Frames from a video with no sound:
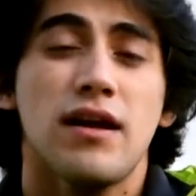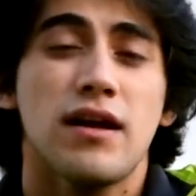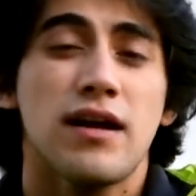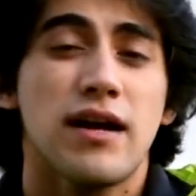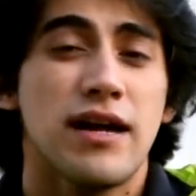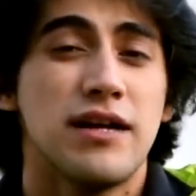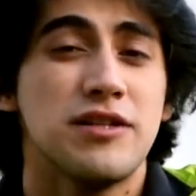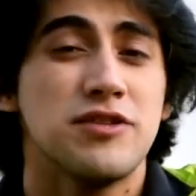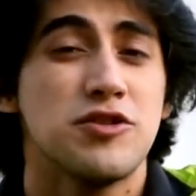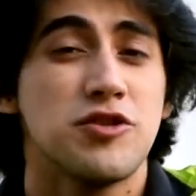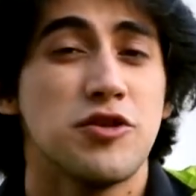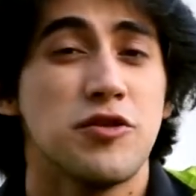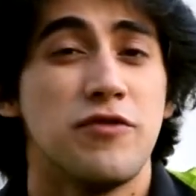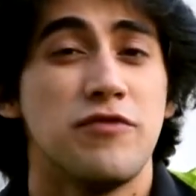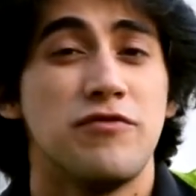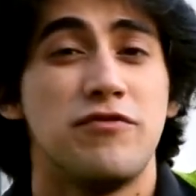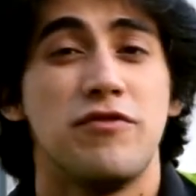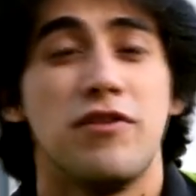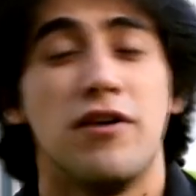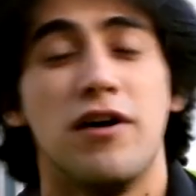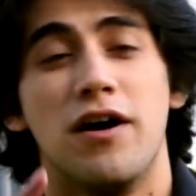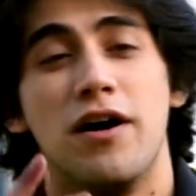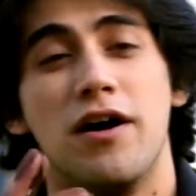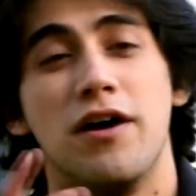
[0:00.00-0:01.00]
kinds of
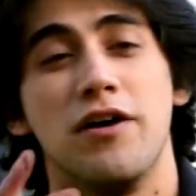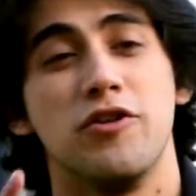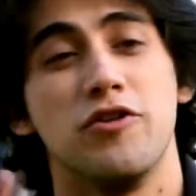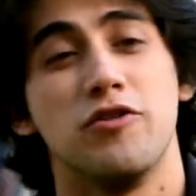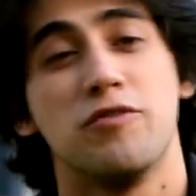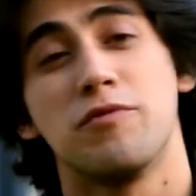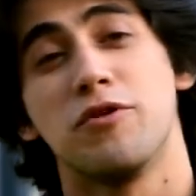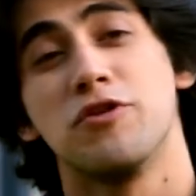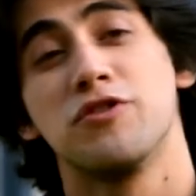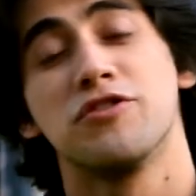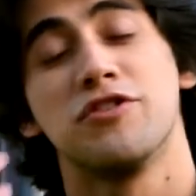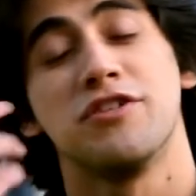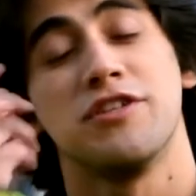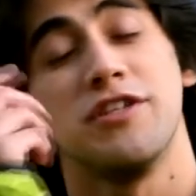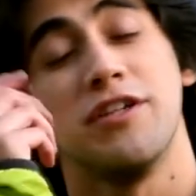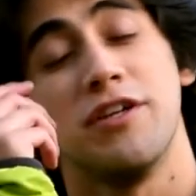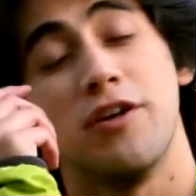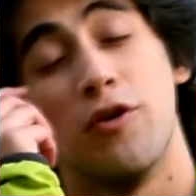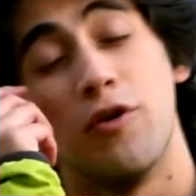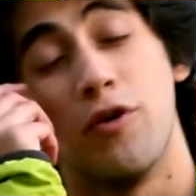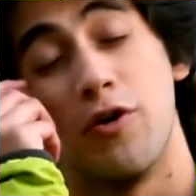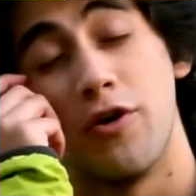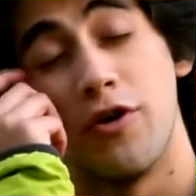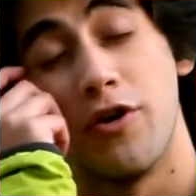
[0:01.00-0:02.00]
university
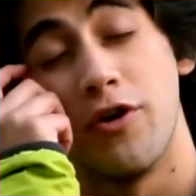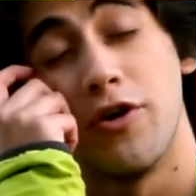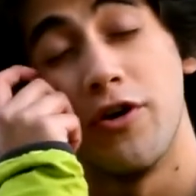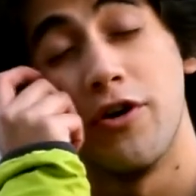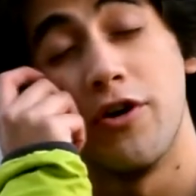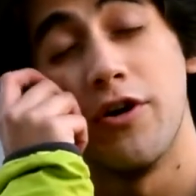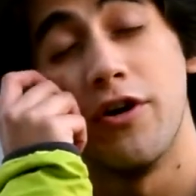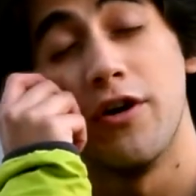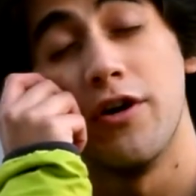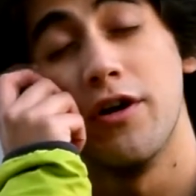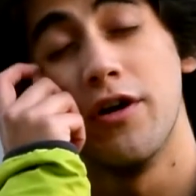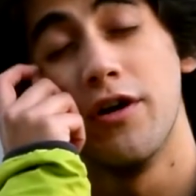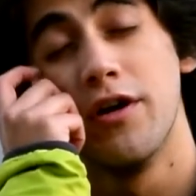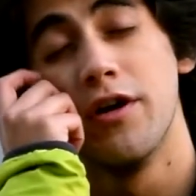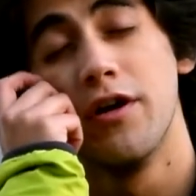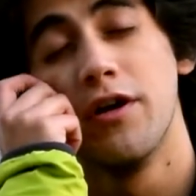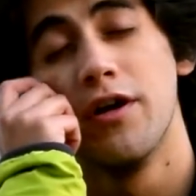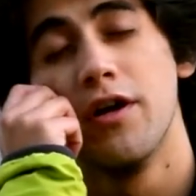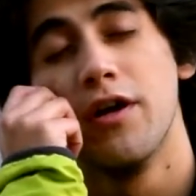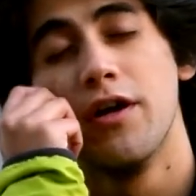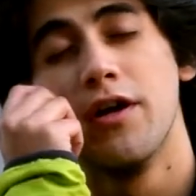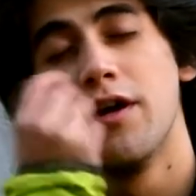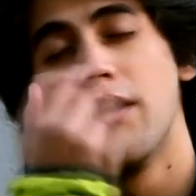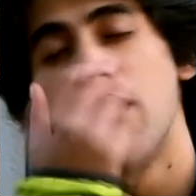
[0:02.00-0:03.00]
or
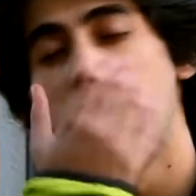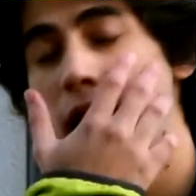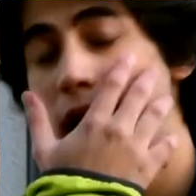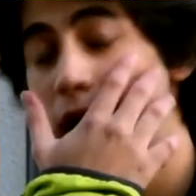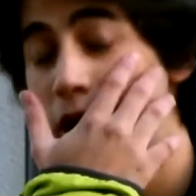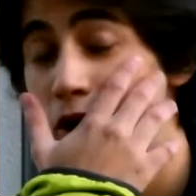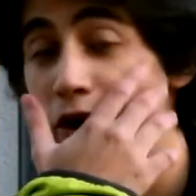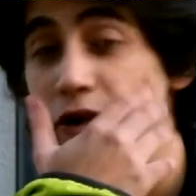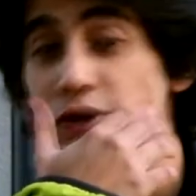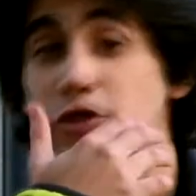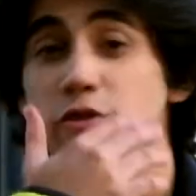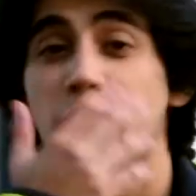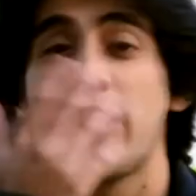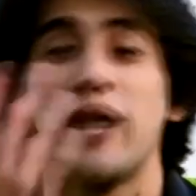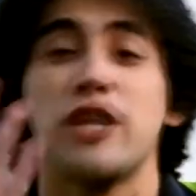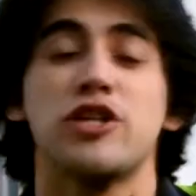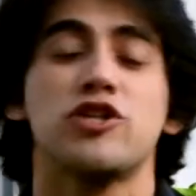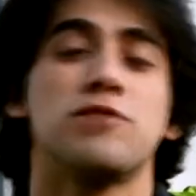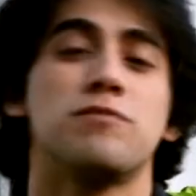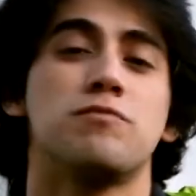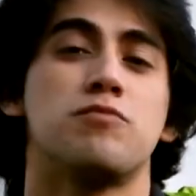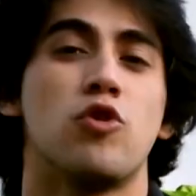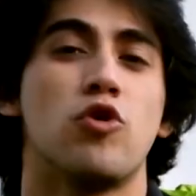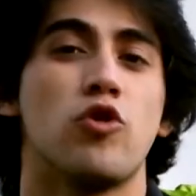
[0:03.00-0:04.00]
higher
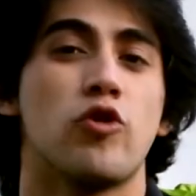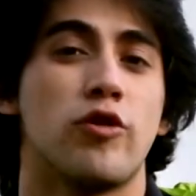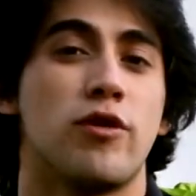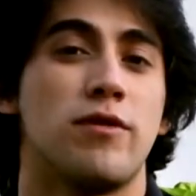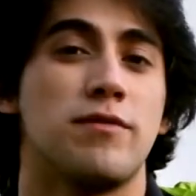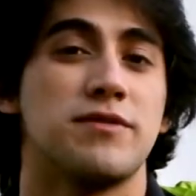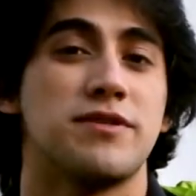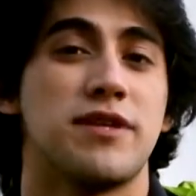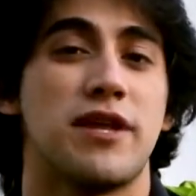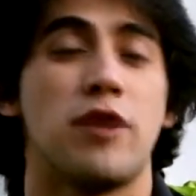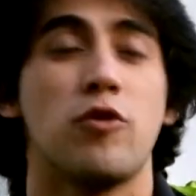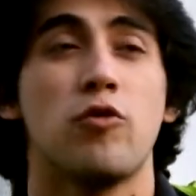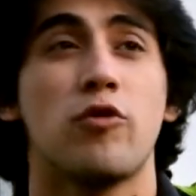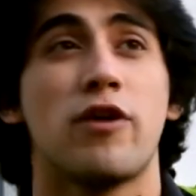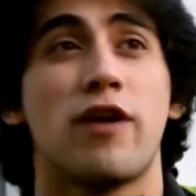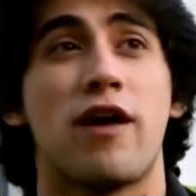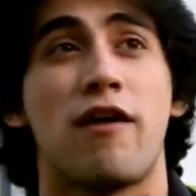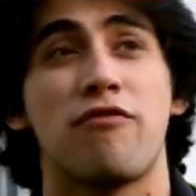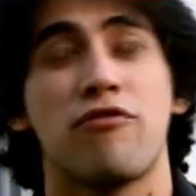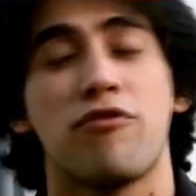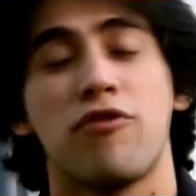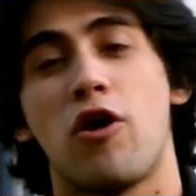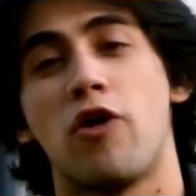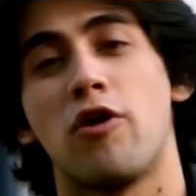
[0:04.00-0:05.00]
education programs that I wouldn't
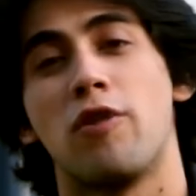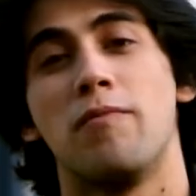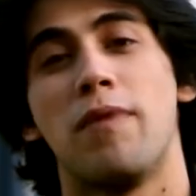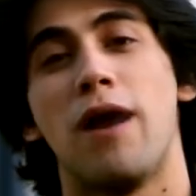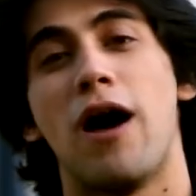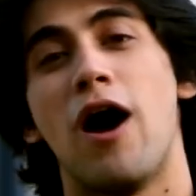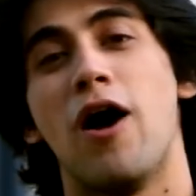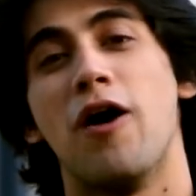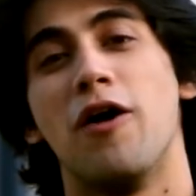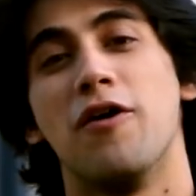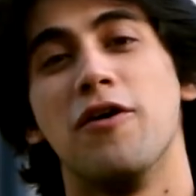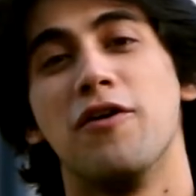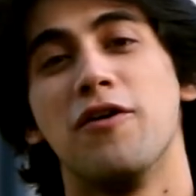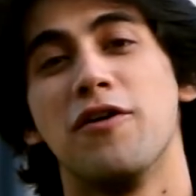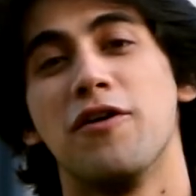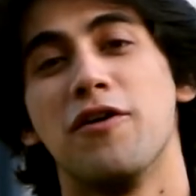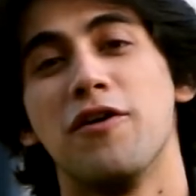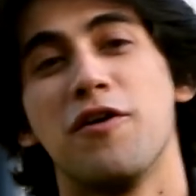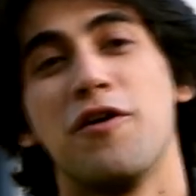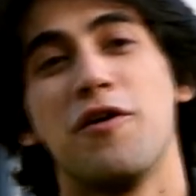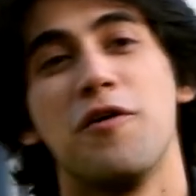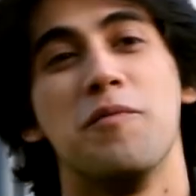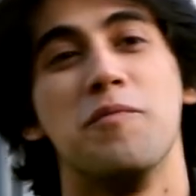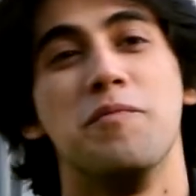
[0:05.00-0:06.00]
have thought about
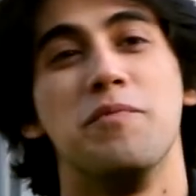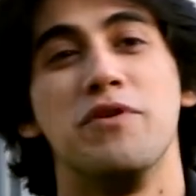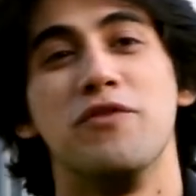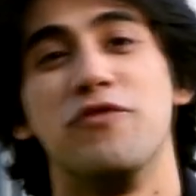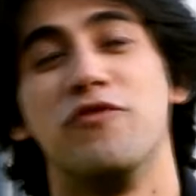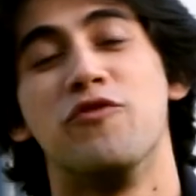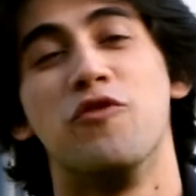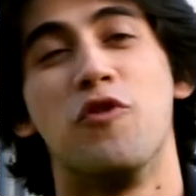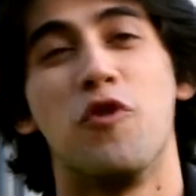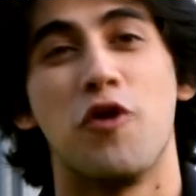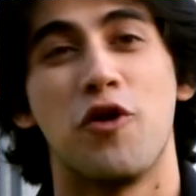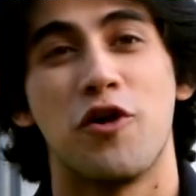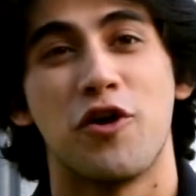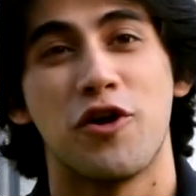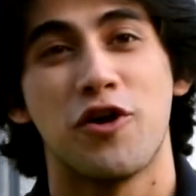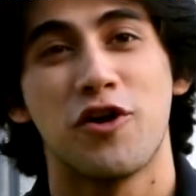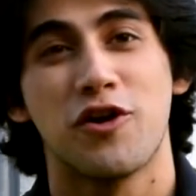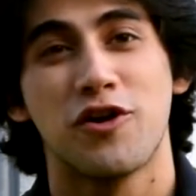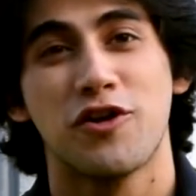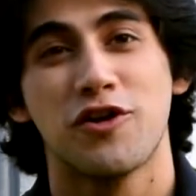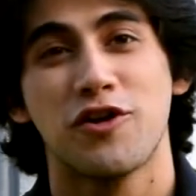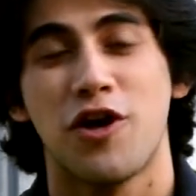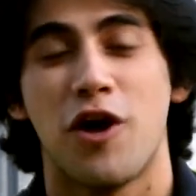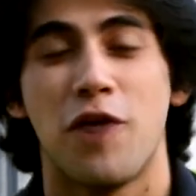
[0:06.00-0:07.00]
before
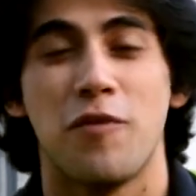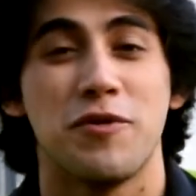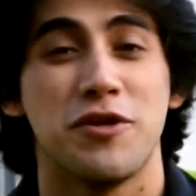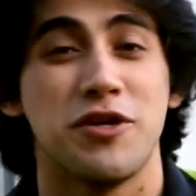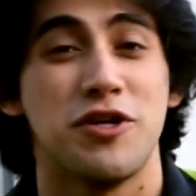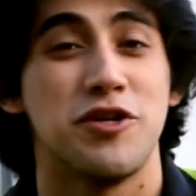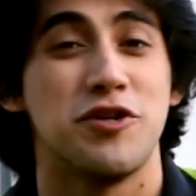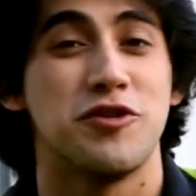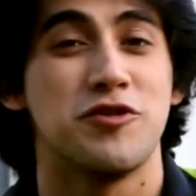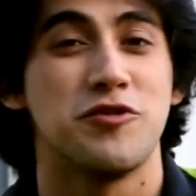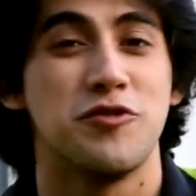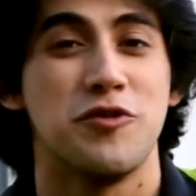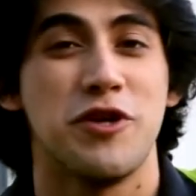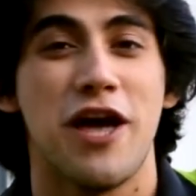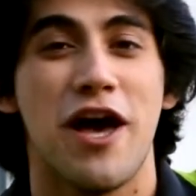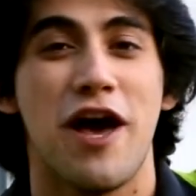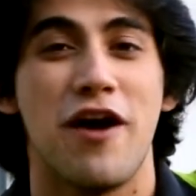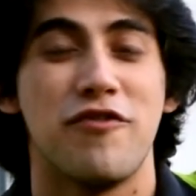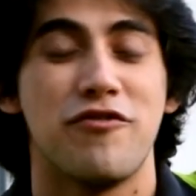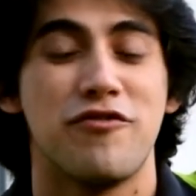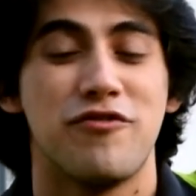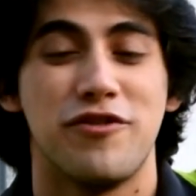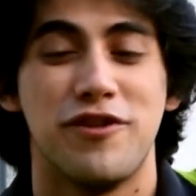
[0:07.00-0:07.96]
coming here to EF.